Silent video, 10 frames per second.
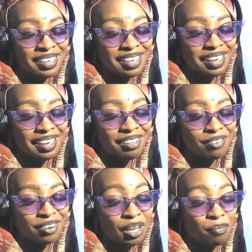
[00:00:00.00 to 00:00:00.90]
All
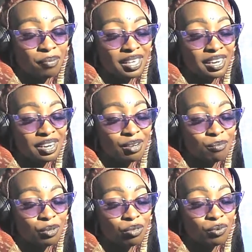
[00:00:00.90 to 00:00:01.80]
right, planet
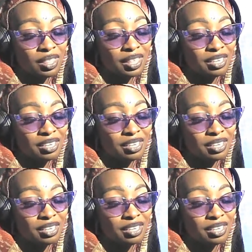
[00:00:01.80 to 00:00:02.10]
number 3 that's